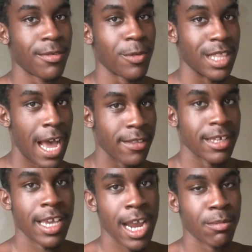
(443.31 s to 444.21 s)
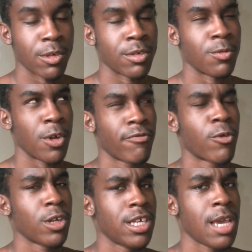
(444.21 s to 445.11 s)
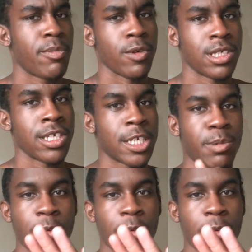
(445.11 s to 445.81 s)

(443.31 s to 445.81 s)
without the camera, 148.6.